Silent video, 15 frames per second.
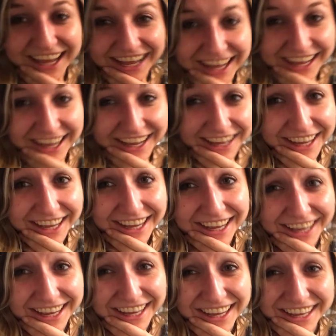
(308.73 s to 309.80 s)
would travel all
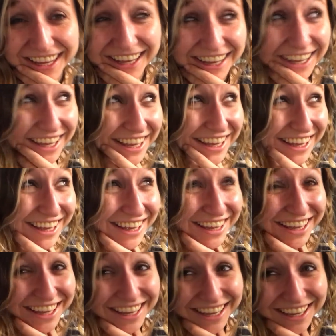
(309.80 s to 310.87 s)
the way to San Diego and
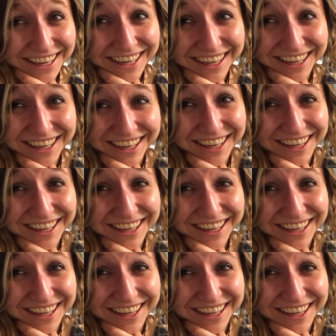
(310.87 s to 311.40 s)
have a bathtub.